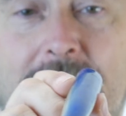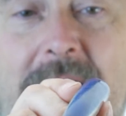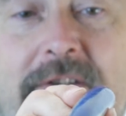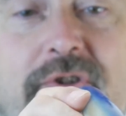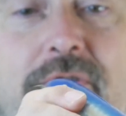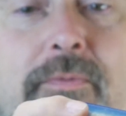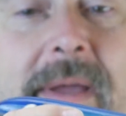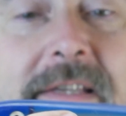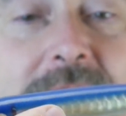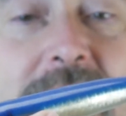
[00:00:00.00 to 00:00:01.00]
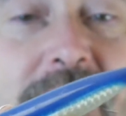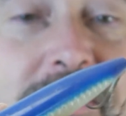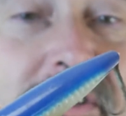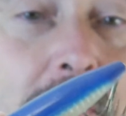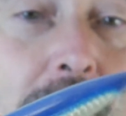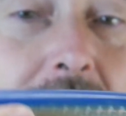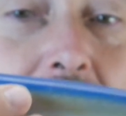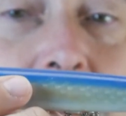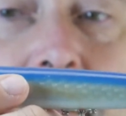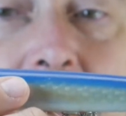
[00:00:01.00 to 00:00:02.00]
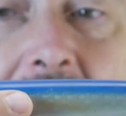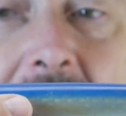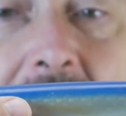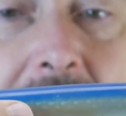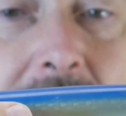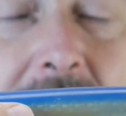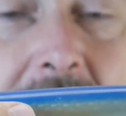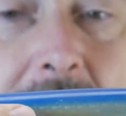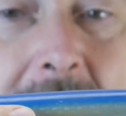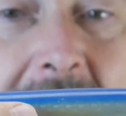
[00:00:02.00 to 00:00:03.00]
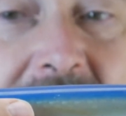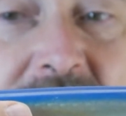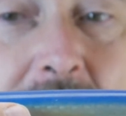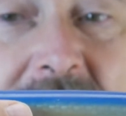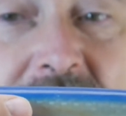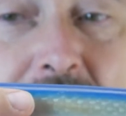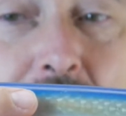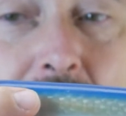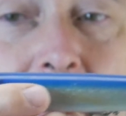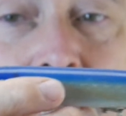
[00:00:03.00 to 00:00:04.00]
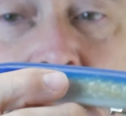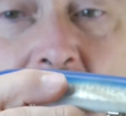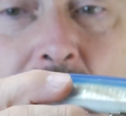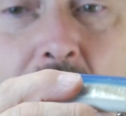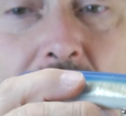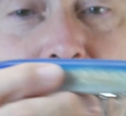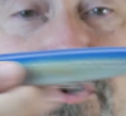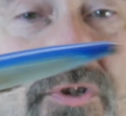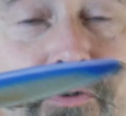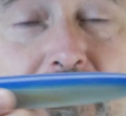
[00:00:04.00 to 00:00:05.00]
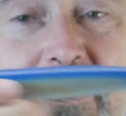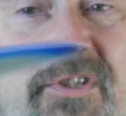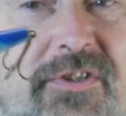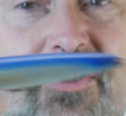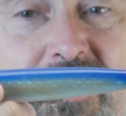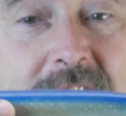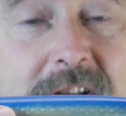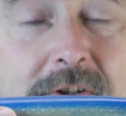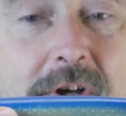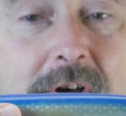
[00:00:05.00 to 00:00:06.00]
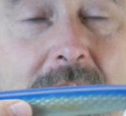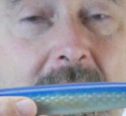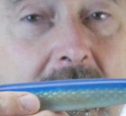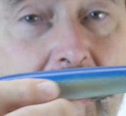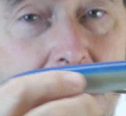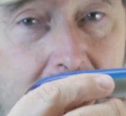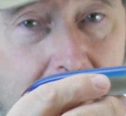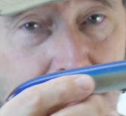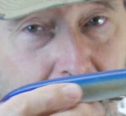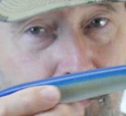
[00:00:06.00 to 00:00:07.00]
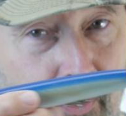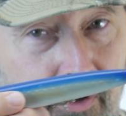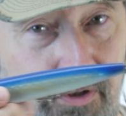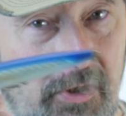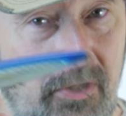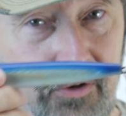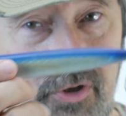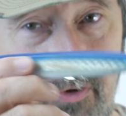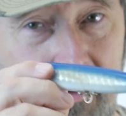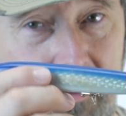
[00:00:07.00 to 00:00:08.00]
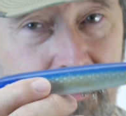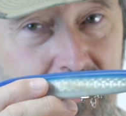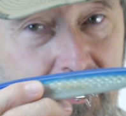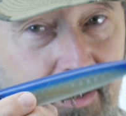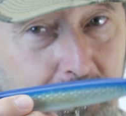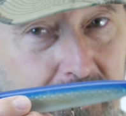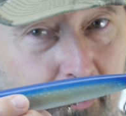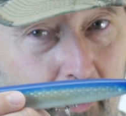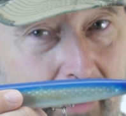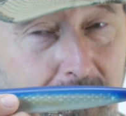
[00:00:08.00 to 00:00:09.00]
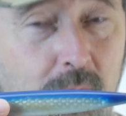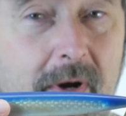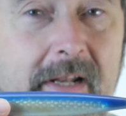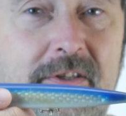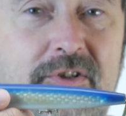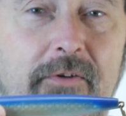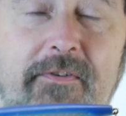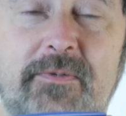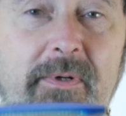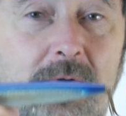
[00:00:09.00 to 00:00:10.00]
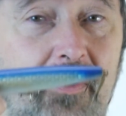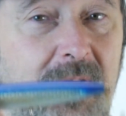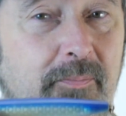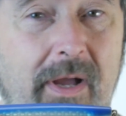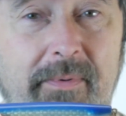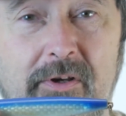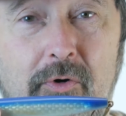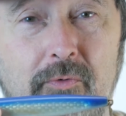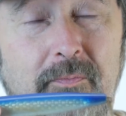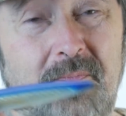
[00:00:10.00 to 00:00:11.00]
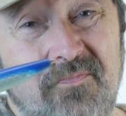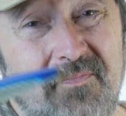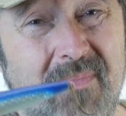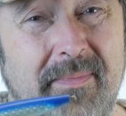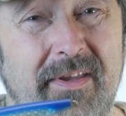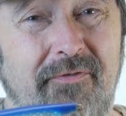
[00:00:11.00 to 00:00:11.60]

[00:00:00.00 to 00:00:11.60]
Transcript: I'm not sure who makes it. This is an older bass musky lure, more for surface jigging along. You can pull it along too. It would wobble right at the surface, but only probably go maybe a